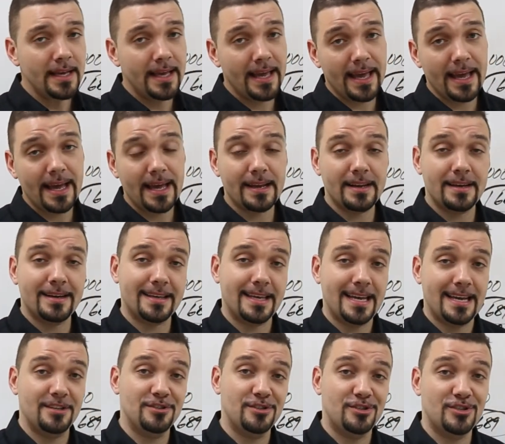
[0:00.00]
and
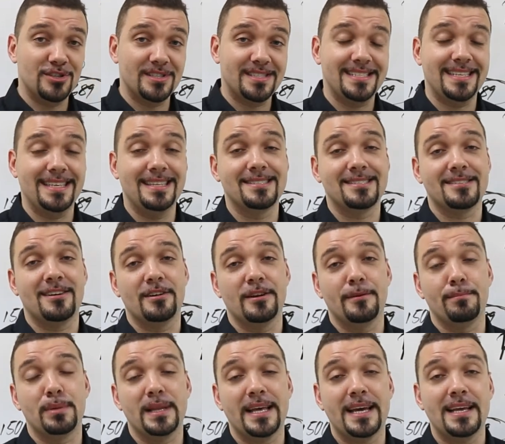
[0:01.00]
again, you should see this on
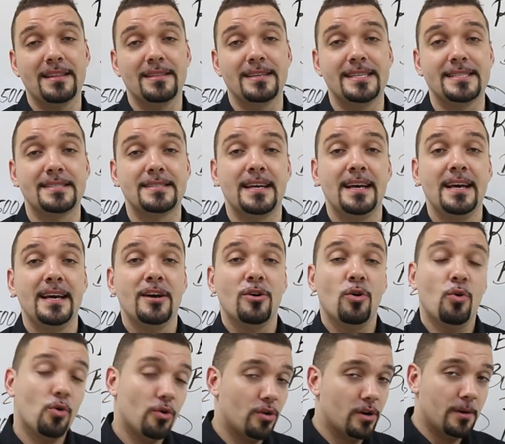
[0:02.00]
a playlist
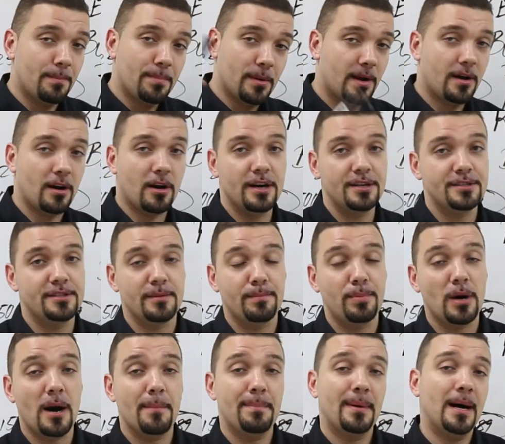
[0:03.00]
or a card should
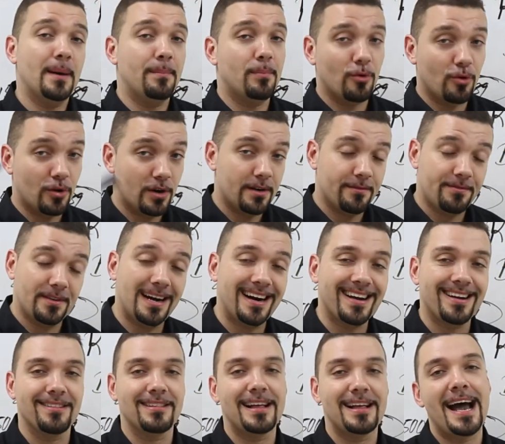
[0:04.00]
pop up, or if
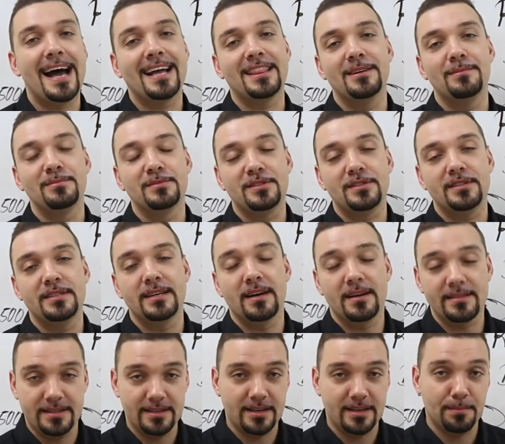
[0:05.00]
not, I'll add them, the
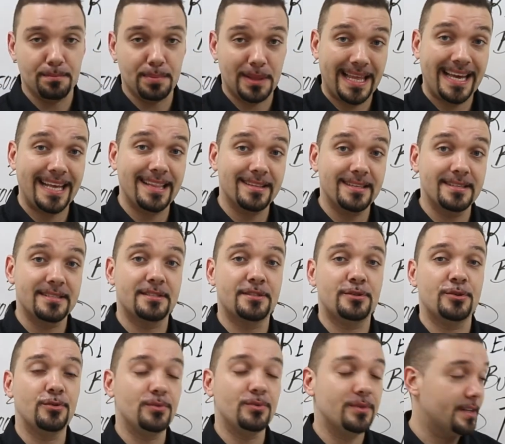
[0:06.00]
playlist
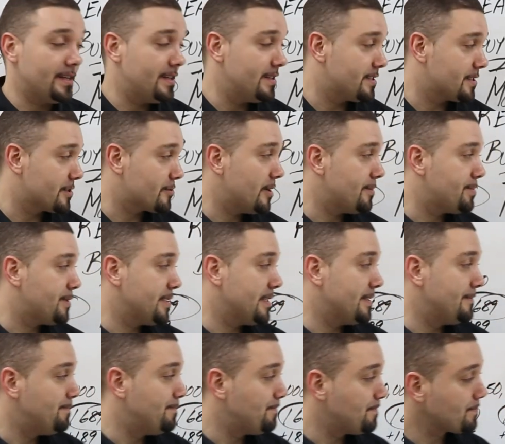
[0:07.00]
to the
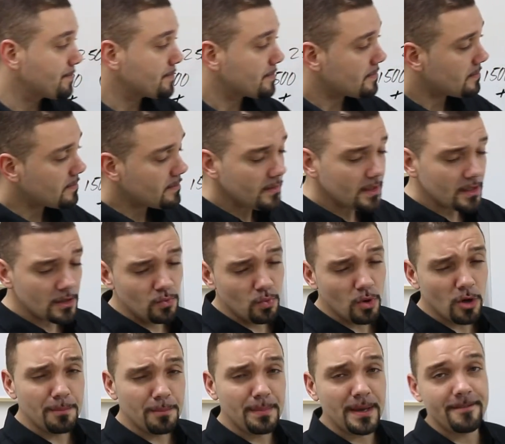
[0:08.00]
description,
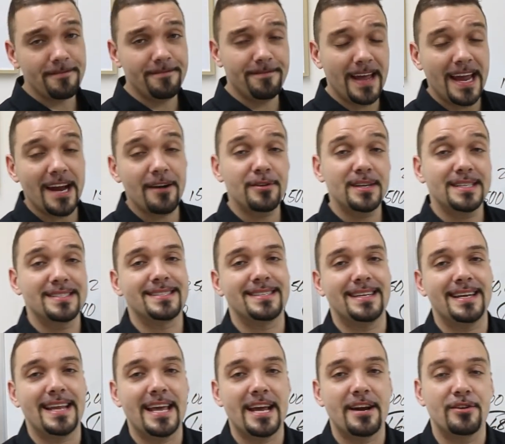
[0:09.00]
will be various
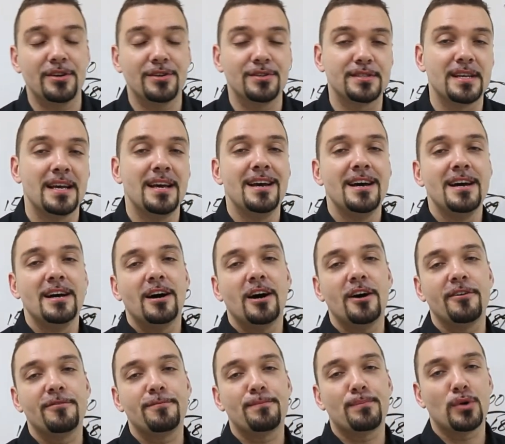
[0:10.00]
scenarios
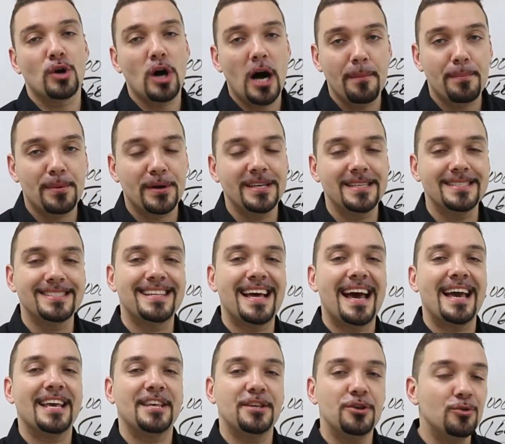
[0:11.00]
of properties
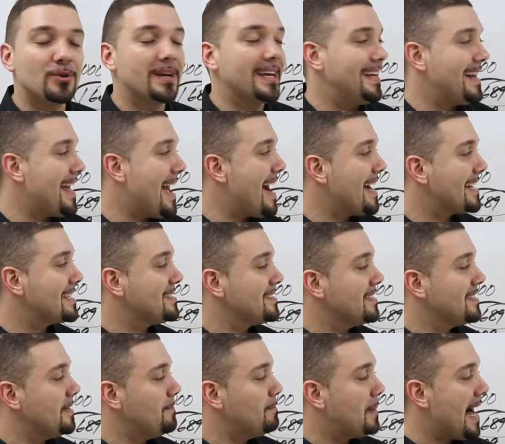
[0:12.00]
that you can
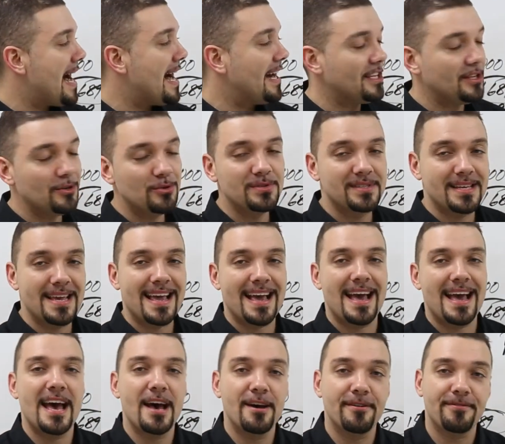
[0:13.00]
actually buy using
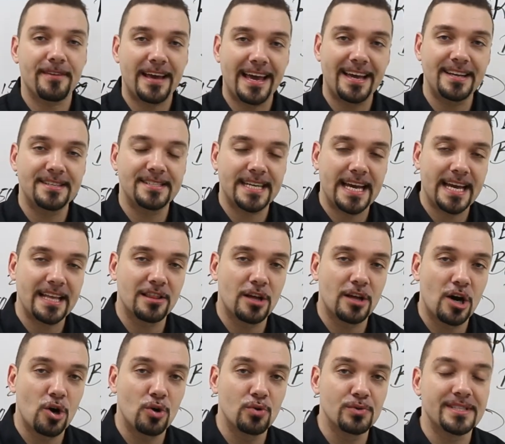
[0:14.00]
FHA
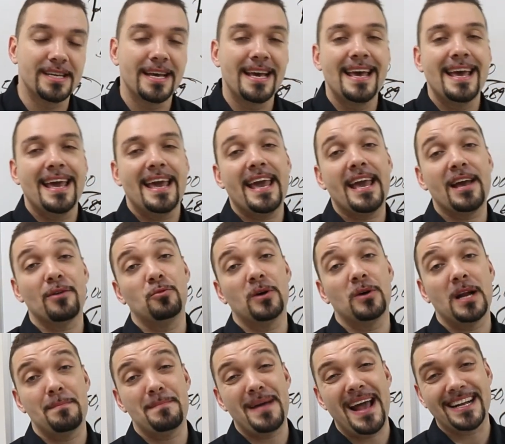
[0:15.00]
loans. And
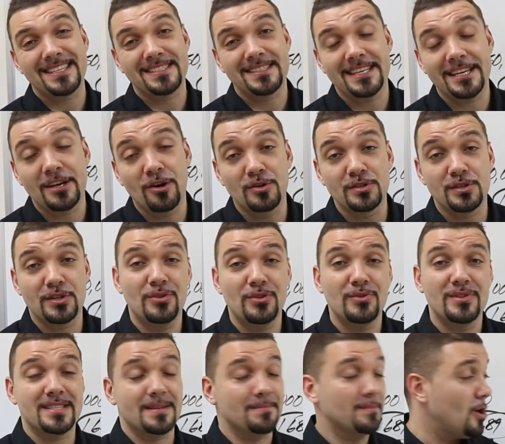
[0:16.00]
what I'm actually going to do
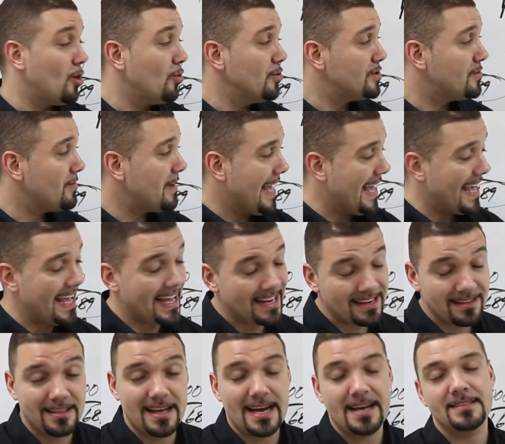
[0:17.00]
is I'm going to
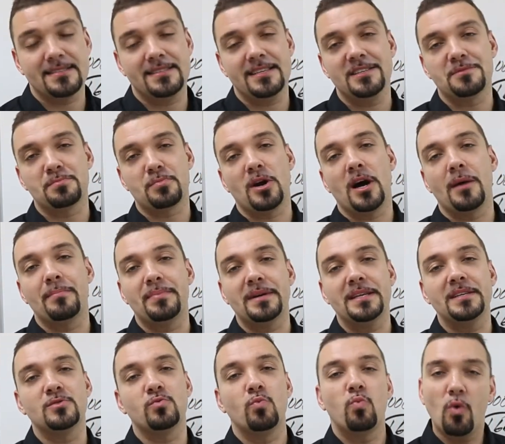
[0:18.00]
analyze these
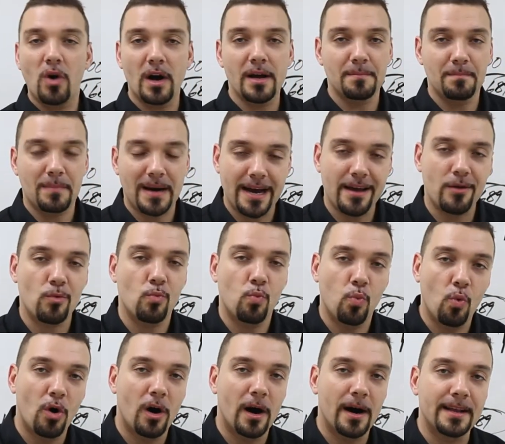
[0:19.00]
properties one by
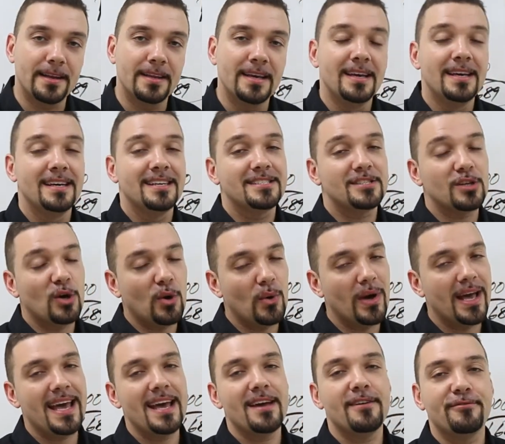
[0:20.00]
one. So
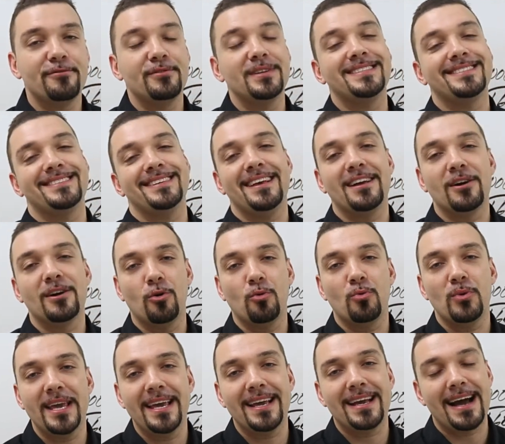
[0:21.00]
every single
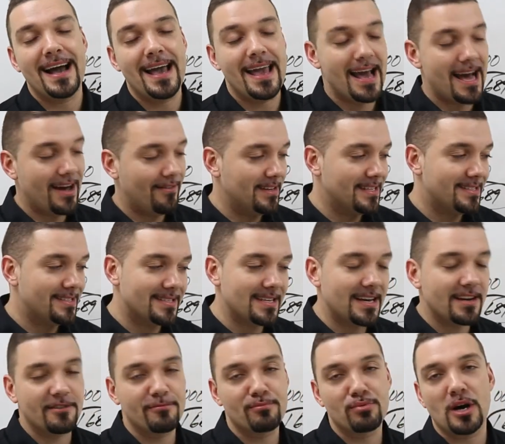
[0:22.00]
week I have a
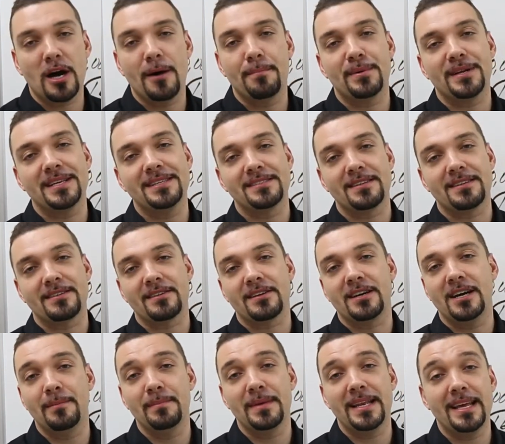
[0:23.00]
set of properties that are
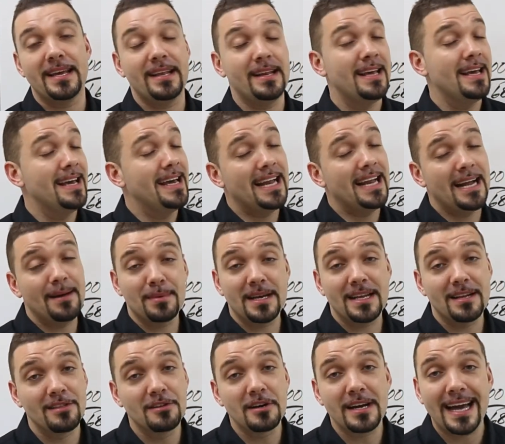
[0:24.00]
coming in, and I'm going
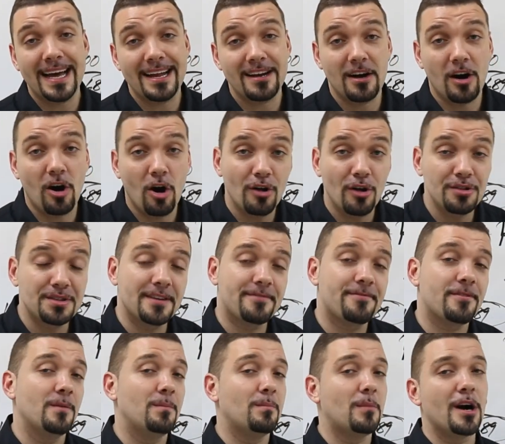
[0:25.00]
to look at all
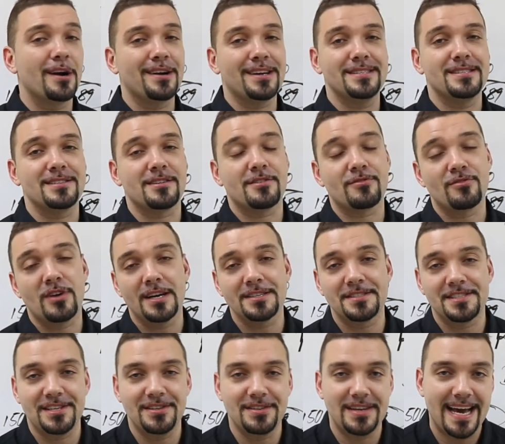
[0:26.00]
different markets across
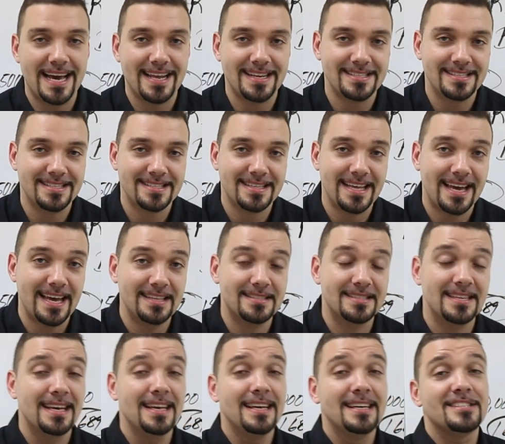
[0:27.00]
the United
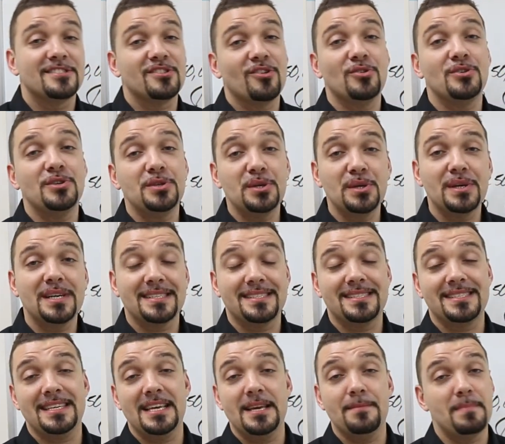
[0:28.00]
States. So you could
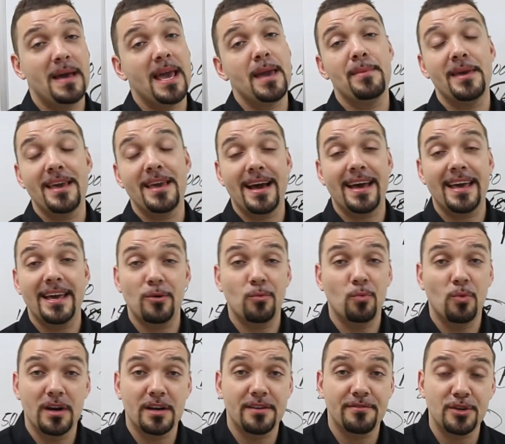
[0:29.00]
see maybe I hit
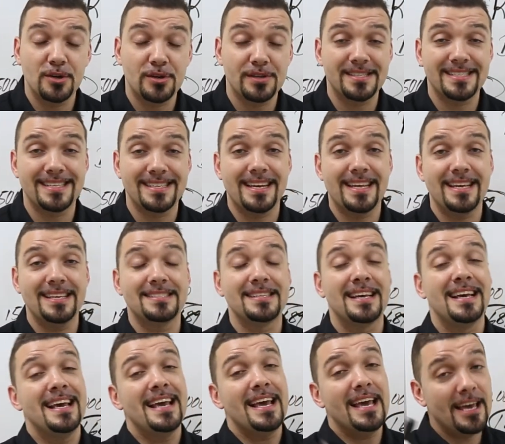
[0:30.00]
one of your cities.
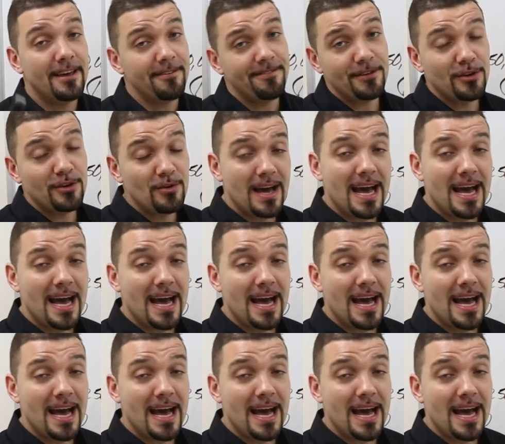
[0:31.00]
If you